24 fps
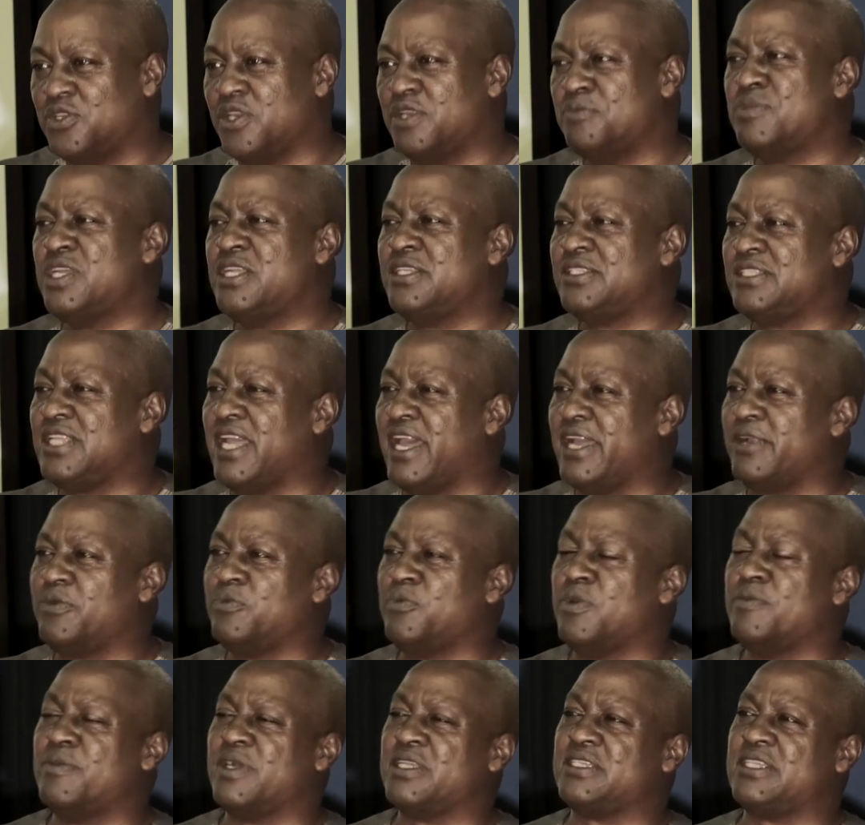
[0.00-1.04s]
so it means
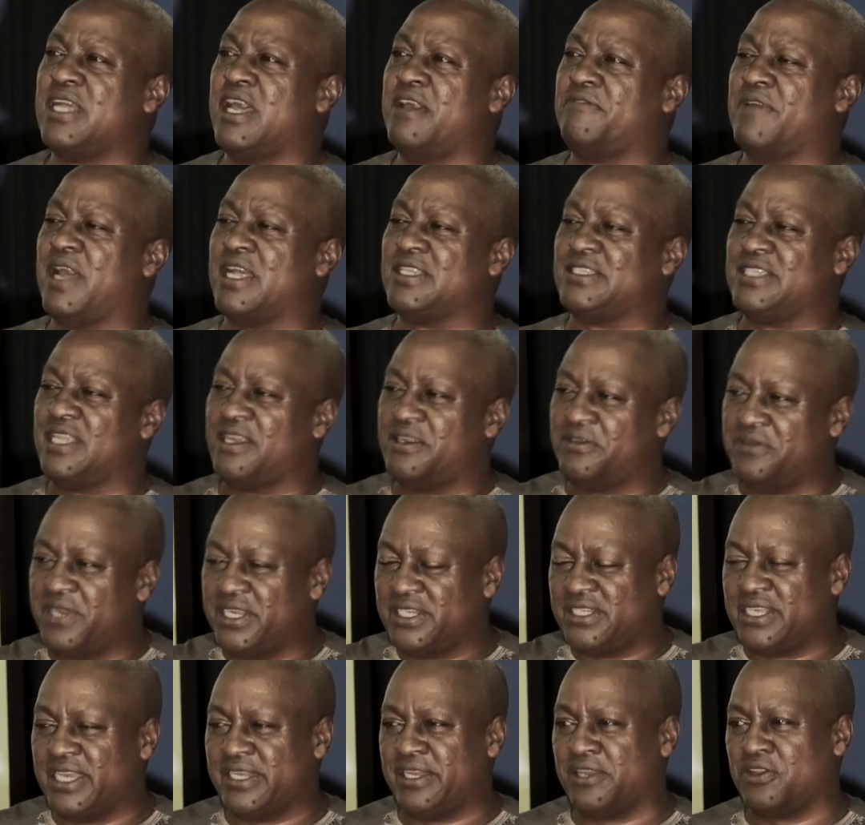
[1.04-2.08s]
that we must have
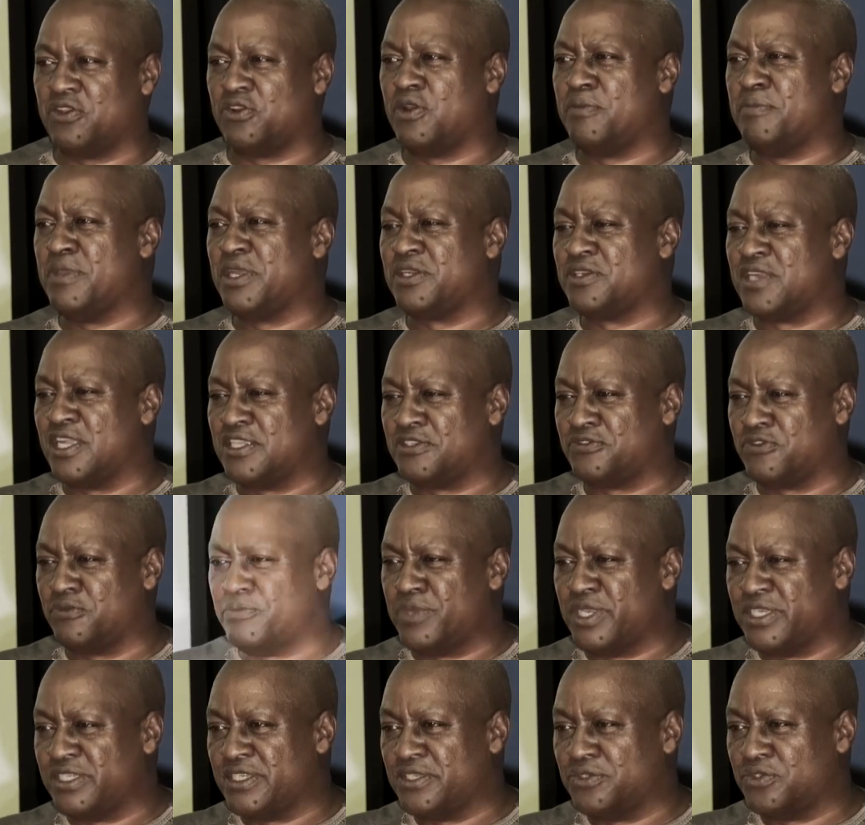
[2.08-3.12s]
accelerated economic
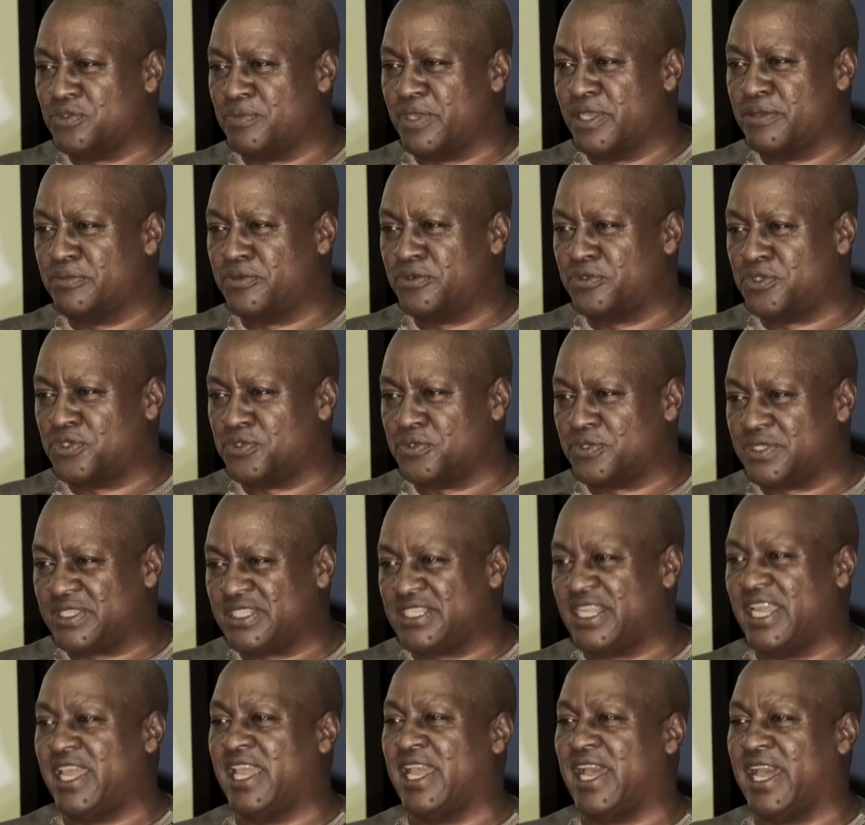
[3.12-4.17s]
transformation to be able to
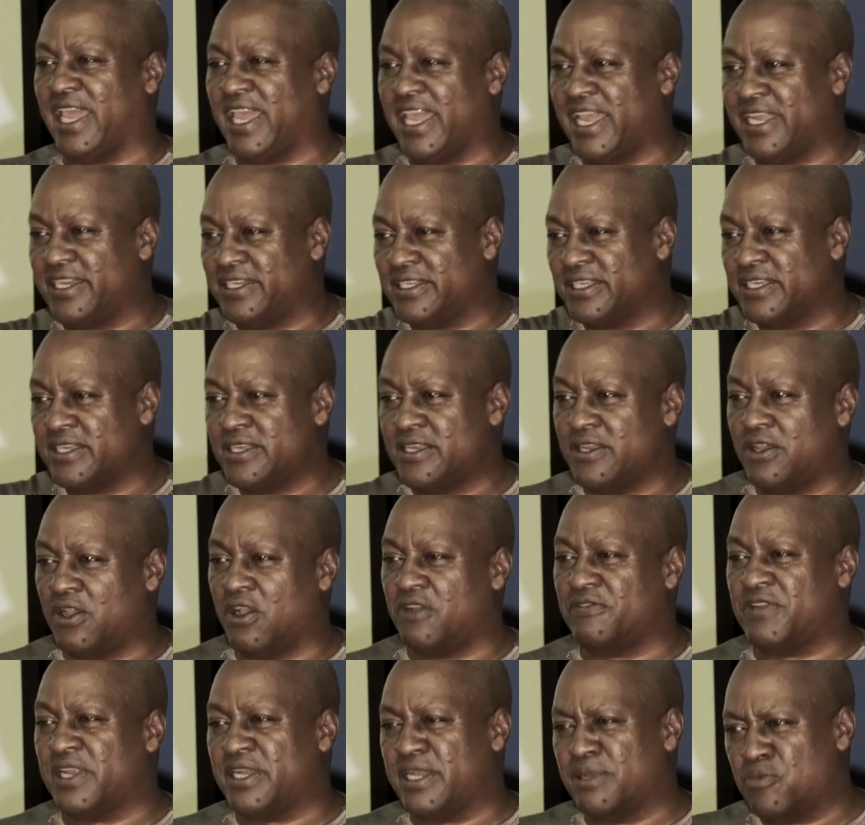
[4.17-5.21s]
stay ahead
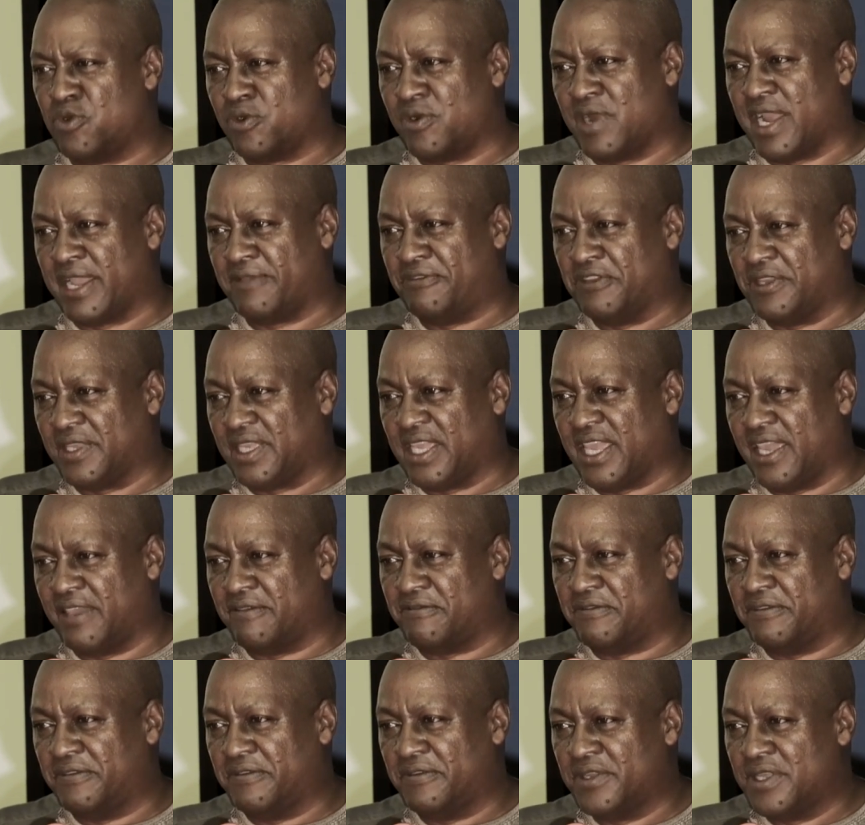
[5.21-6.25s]
of the demographic
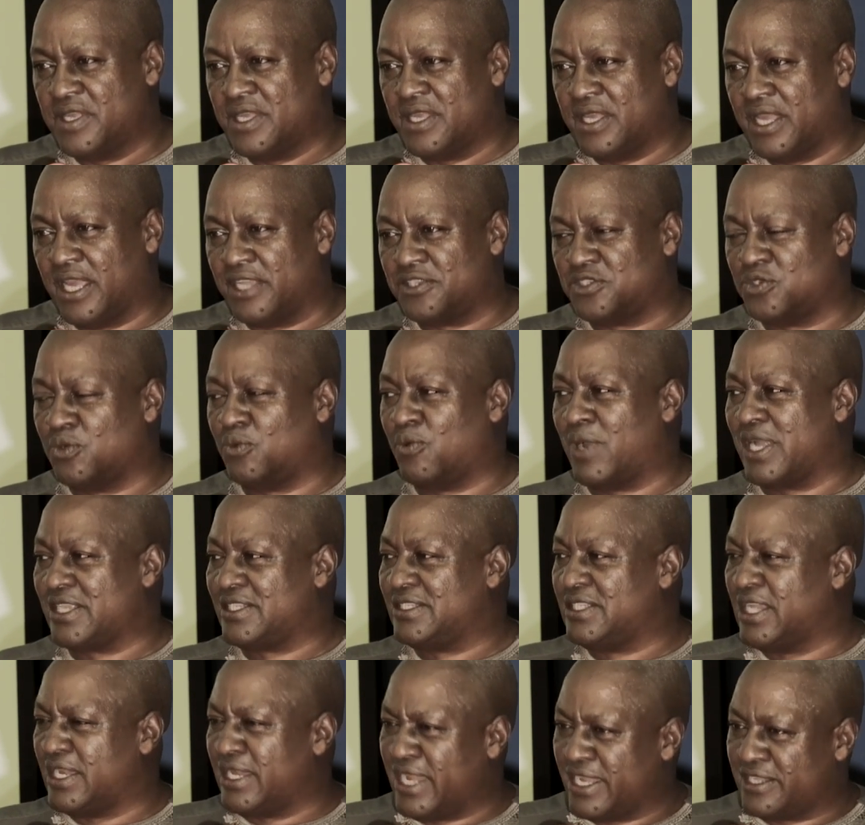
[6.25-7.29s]
curve. And so
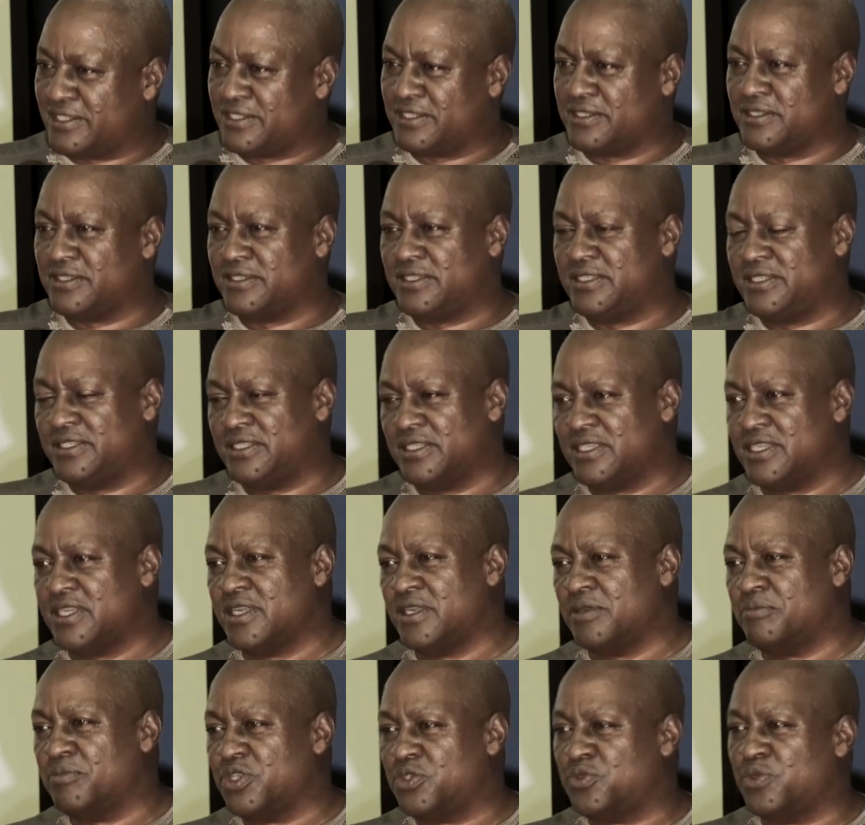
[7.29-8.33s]
what's the nexus
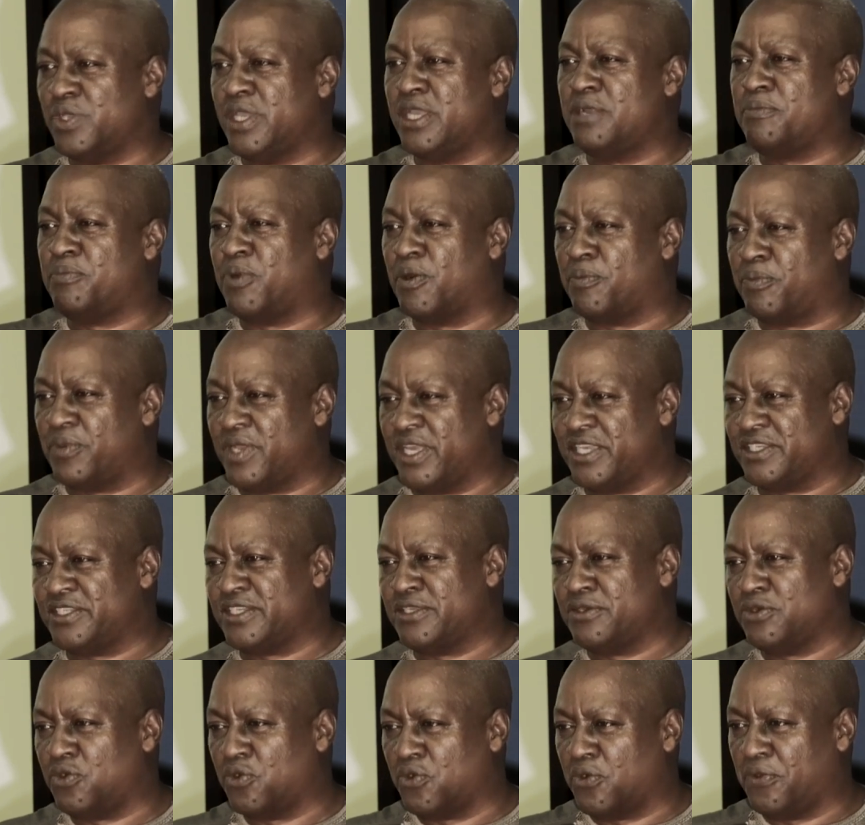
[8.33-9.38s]
between
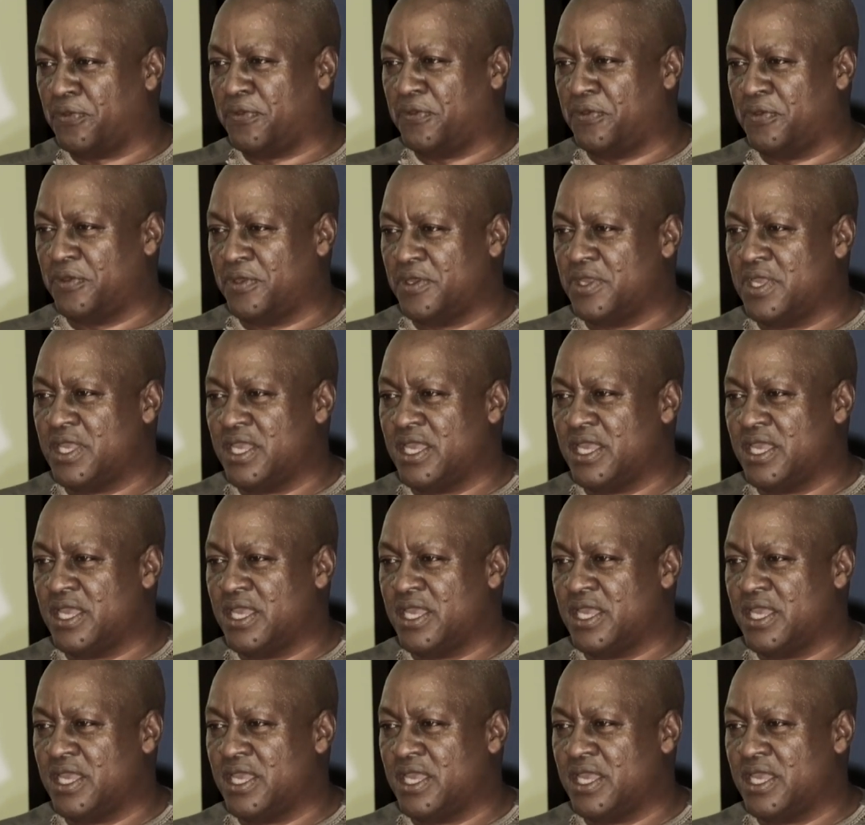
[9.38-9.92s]
population growth